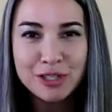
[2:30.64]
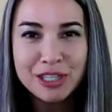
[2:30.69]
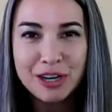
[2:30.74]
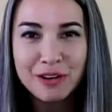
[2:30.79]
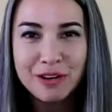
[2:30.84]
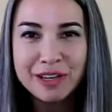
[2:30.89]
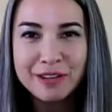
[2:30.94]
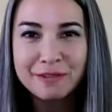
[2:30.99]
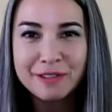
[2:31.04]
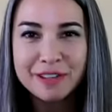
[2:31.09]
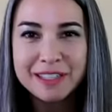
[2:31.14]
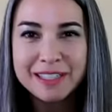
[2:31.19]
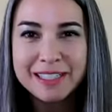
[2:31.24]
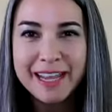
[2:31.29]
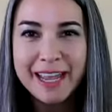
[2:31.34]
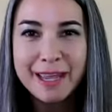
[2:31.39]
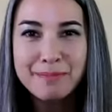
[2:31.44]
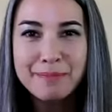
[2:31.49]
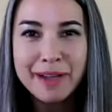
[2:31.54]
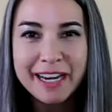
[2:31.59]
sharing for the
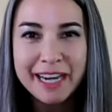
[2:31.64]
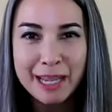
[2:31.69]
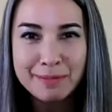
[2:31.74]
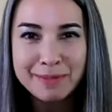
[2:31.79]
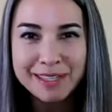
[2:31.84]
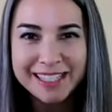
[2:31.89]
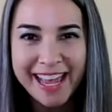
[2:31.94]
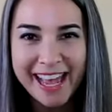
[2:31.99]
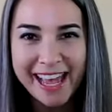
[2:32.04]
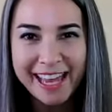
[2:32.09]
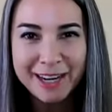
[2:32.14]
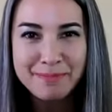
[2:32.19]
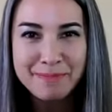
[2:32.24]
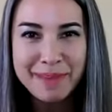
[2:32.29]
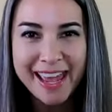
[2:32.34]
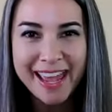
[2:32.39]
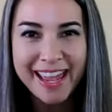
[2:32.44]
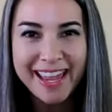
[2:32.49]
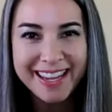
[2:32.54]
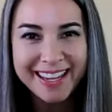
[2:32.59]
day. My name is Anna
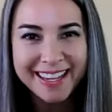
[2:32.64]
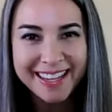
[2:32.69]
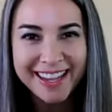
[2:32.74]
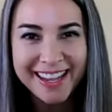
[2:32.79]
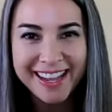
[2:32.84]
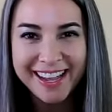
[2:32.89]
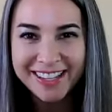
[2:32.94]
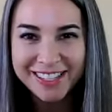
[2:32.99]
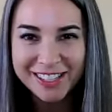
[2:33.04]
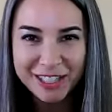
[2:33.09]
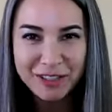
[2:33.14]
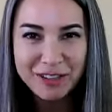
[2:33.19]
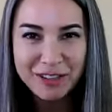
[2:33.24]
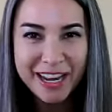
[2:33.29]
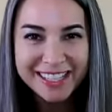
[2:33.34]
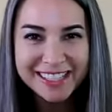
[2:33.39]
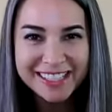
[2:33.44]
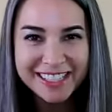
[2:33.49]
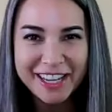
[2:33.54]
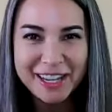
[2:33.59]
May. I'll see you
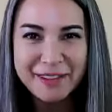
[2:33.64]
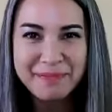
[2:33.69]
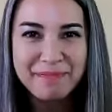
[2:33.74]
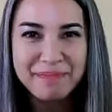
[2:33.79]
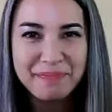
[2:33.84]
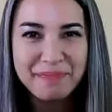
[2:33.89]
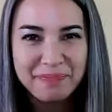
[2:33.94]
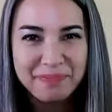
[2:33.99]
next time.